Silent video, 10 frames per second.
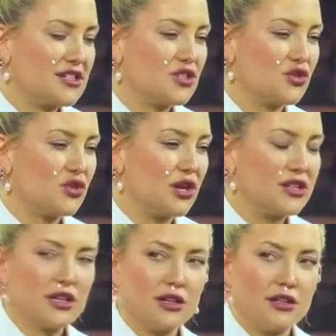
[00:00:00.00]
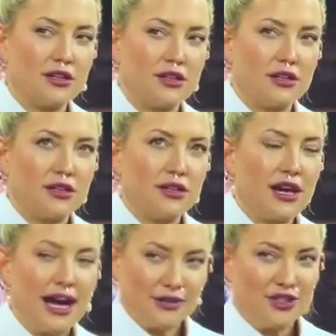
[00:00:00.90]
How you filling your cup?
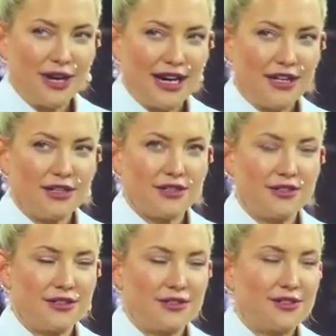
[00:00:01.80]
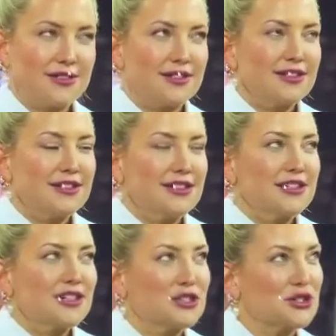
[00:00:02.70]
How do I? Yes.
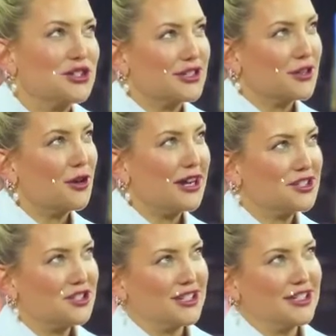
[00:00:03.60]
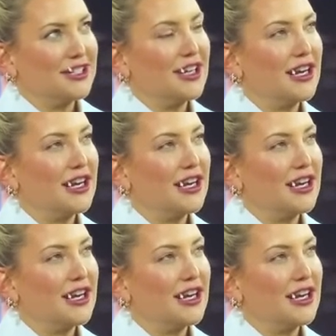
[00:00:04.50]
Good question.